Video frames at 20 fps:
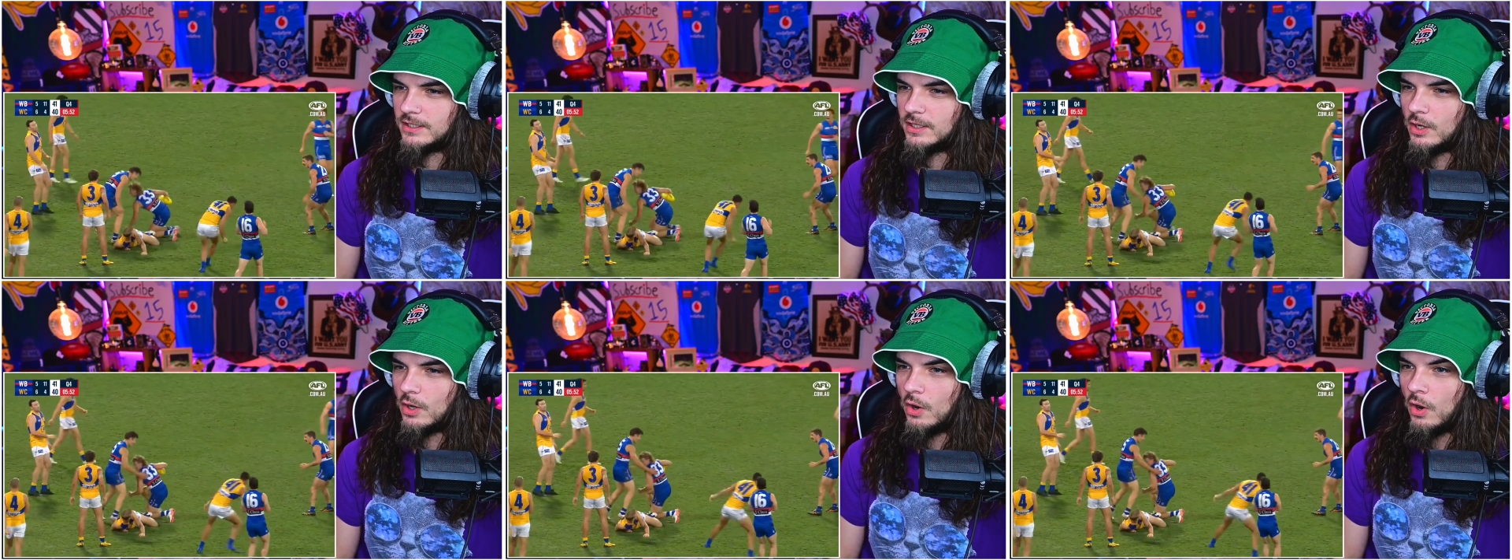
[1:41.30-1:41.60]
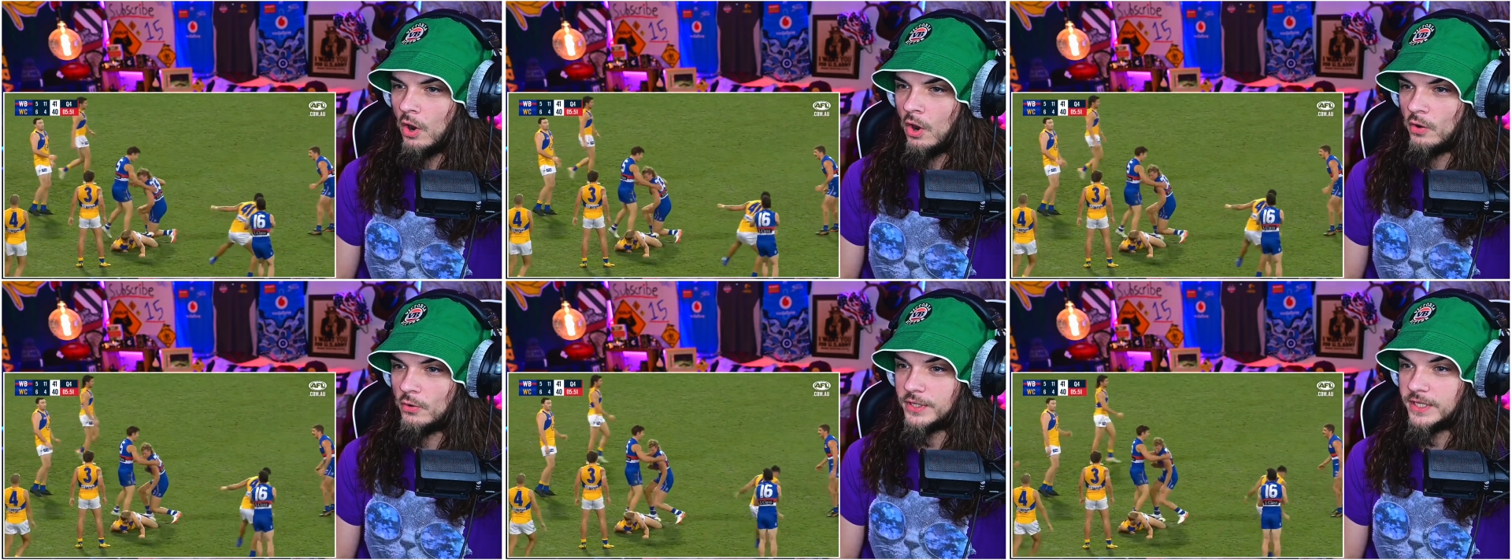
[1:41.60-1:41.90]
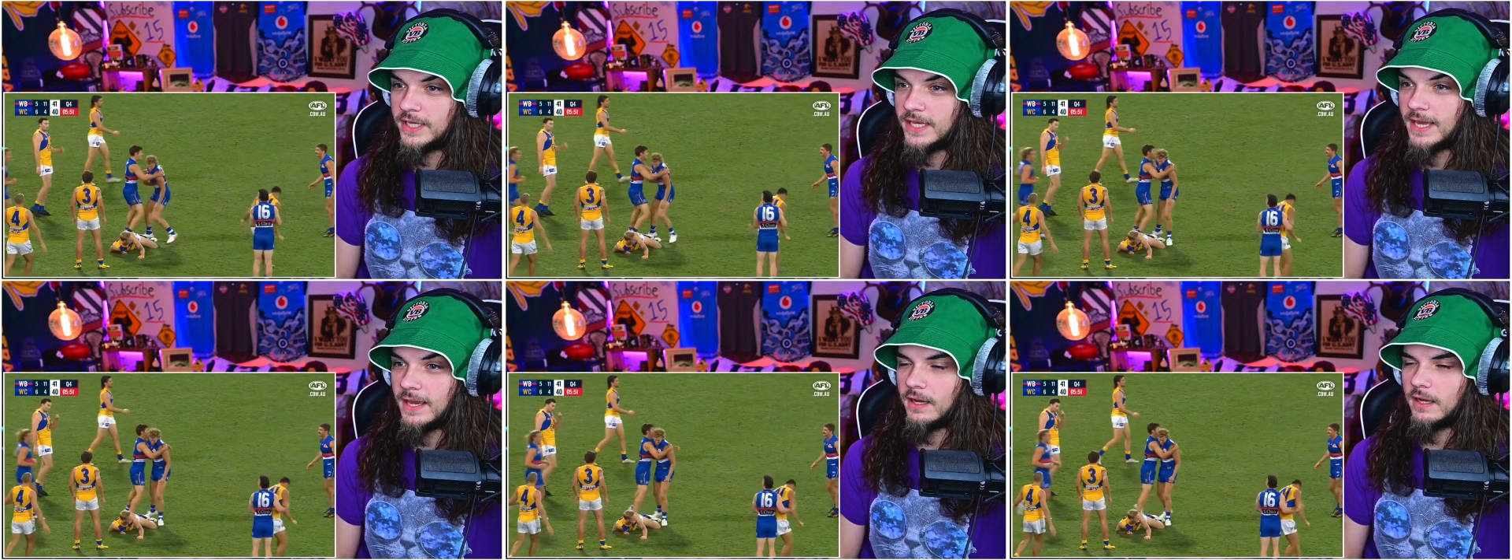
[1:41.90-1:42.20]
Oh, he
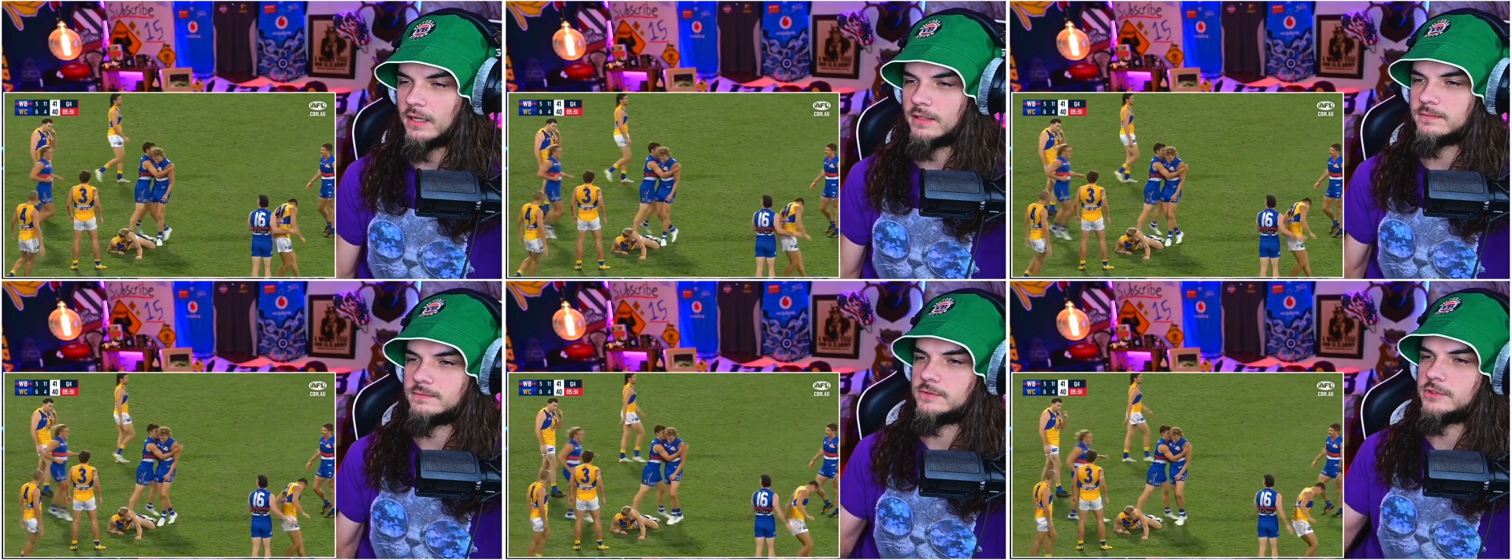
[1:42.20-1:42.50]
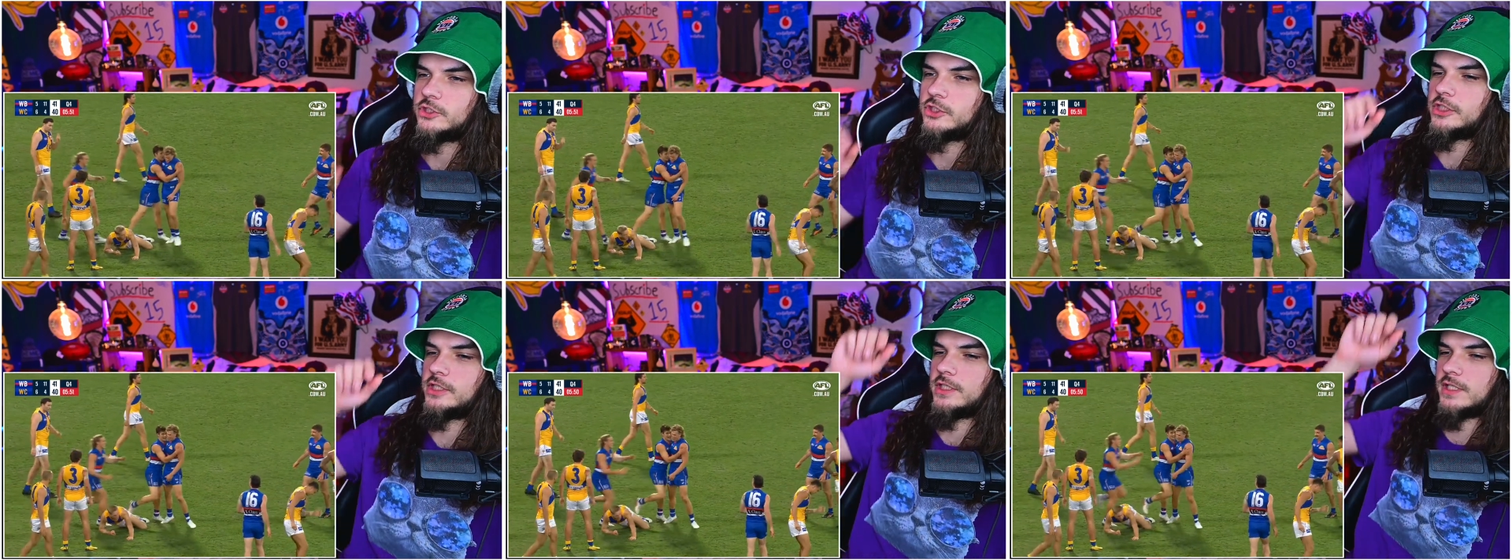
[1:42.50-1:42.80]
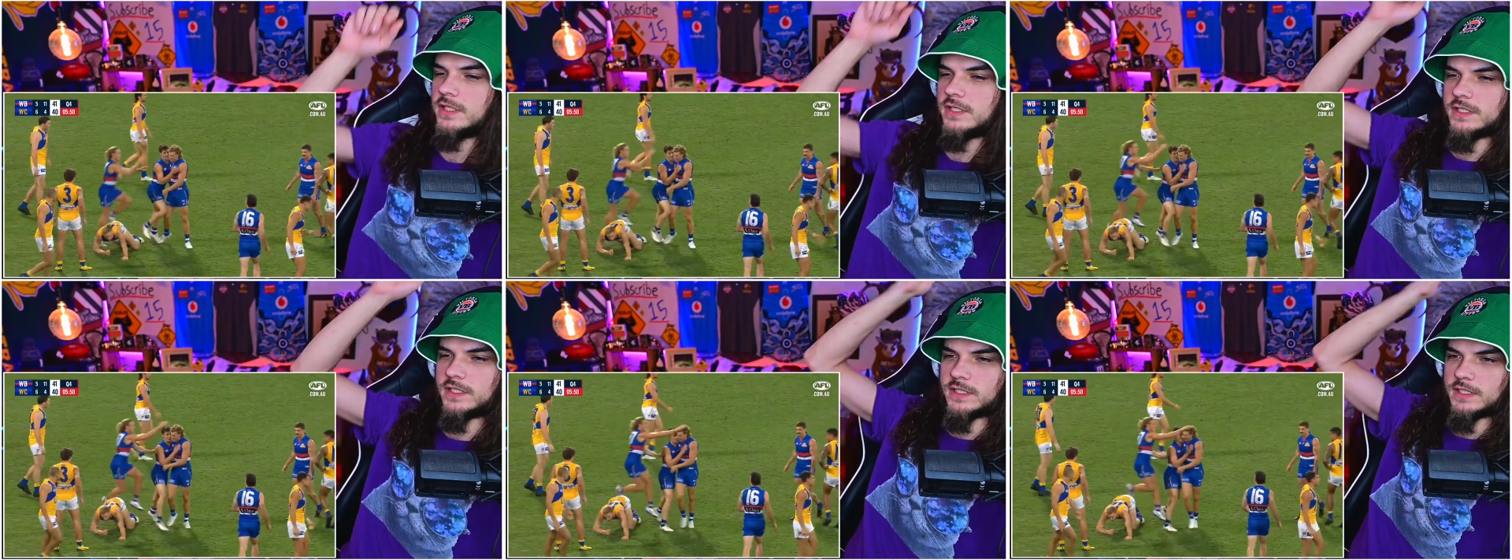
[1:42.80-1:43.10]
can't.
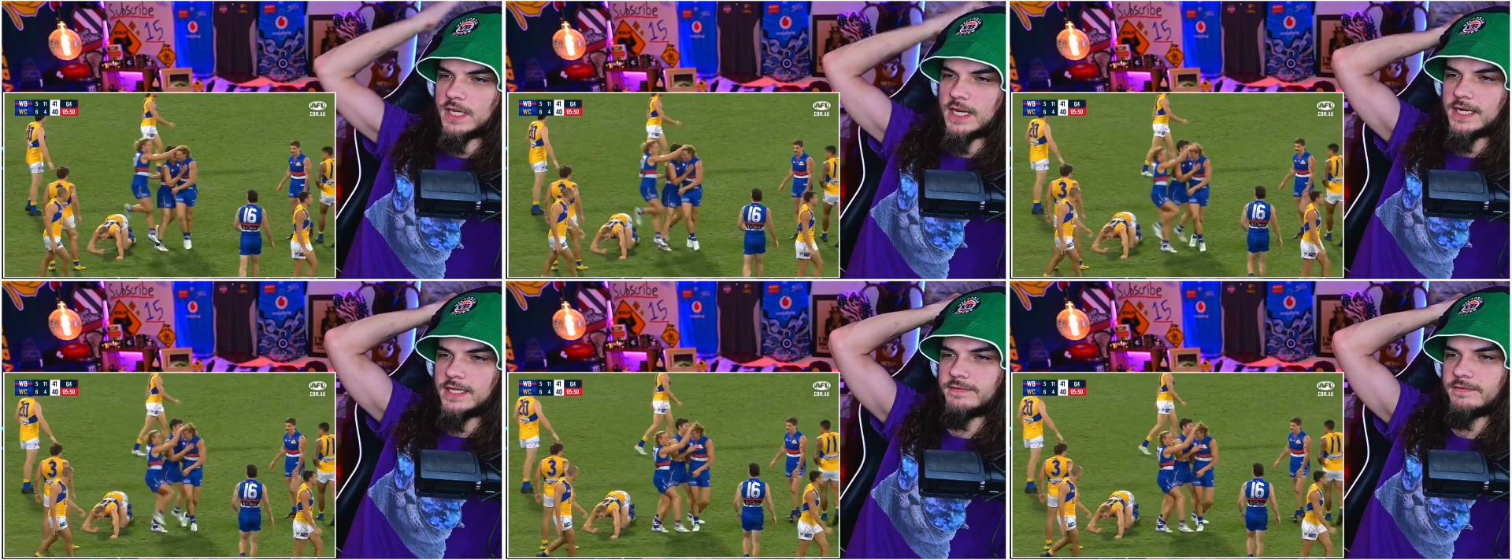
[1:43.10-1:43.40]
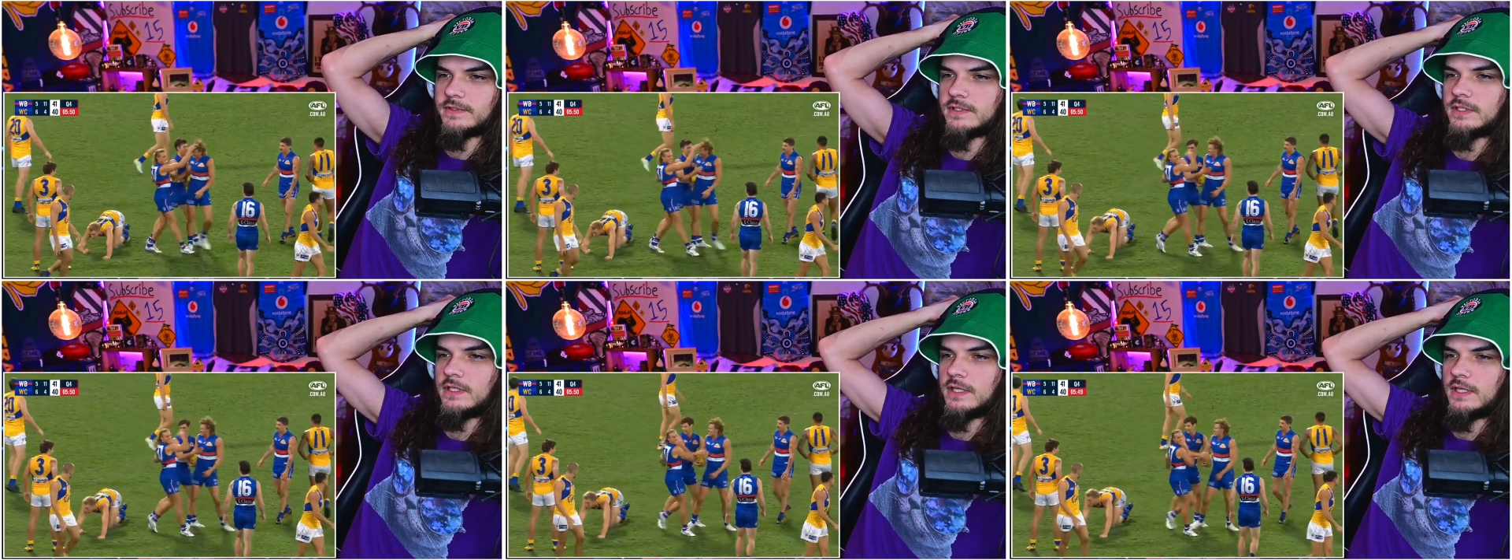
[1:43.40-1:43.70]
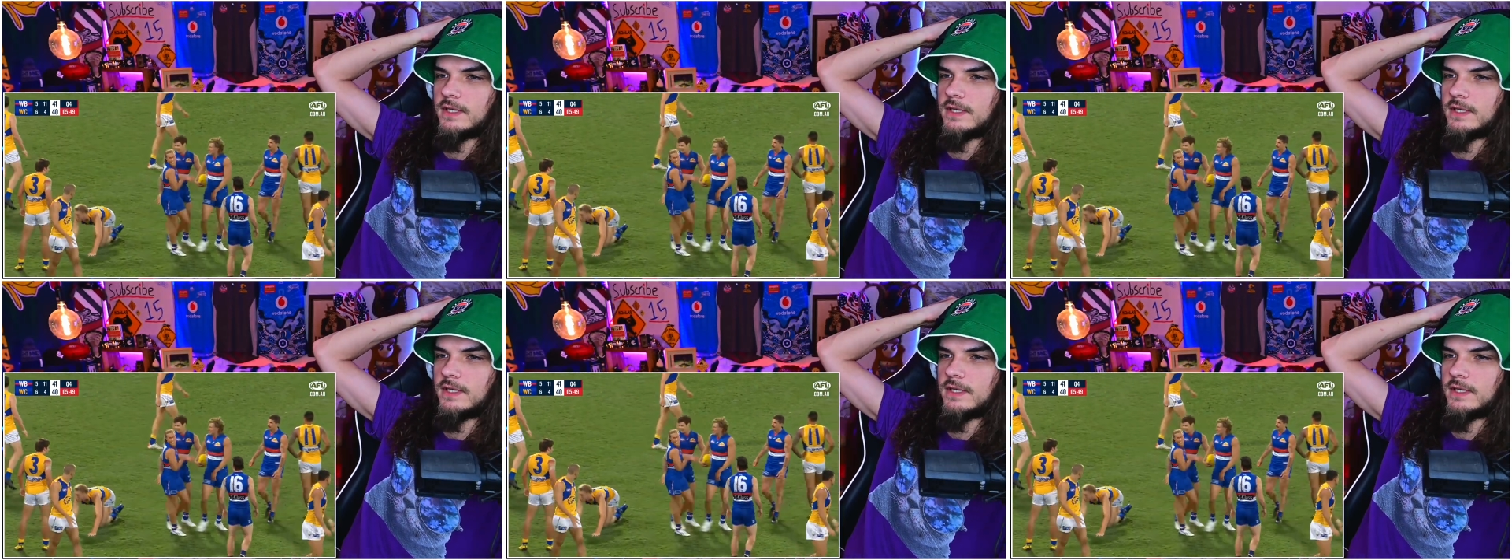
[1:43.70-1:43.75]
Jesus, I didn't